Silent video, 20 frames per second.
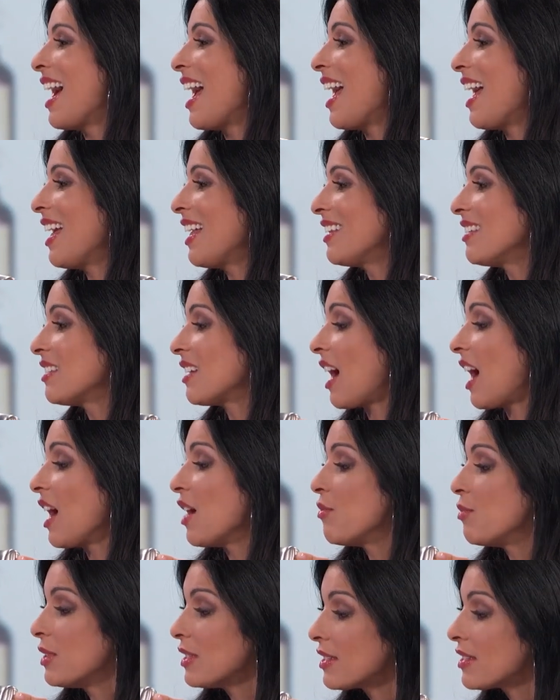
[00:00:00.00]
And
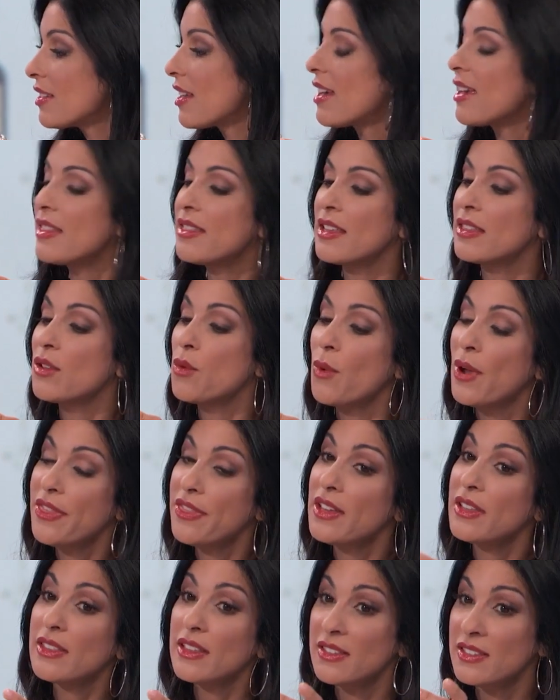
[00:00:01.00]
I will say that the one
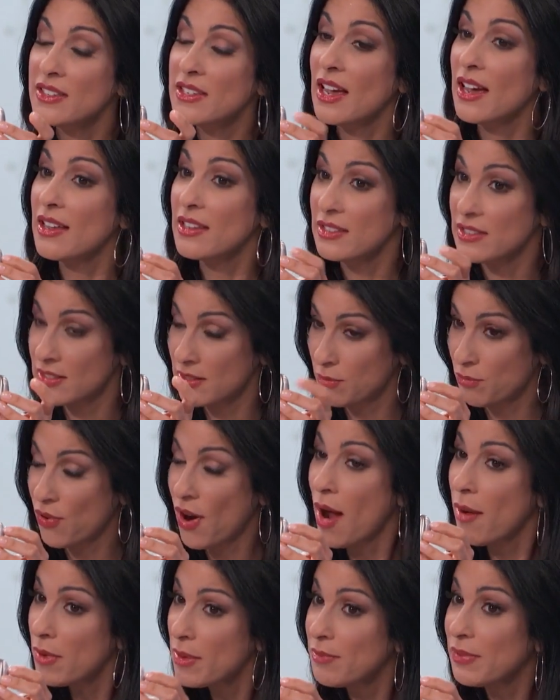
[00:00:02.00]
thing this does
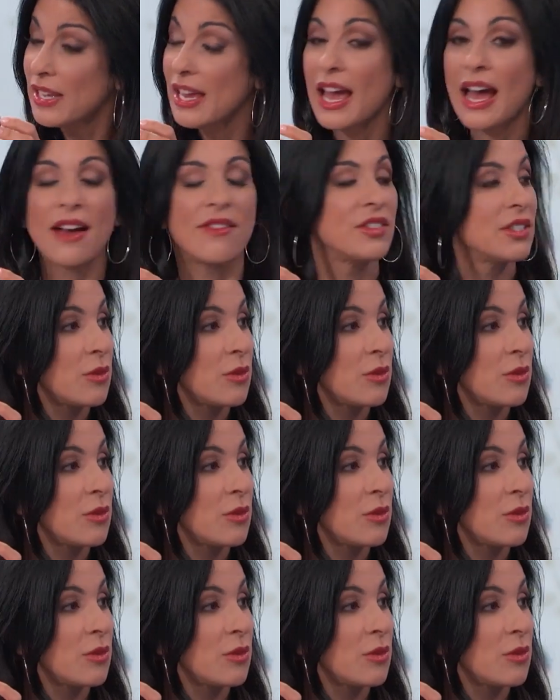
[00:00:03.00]
probably have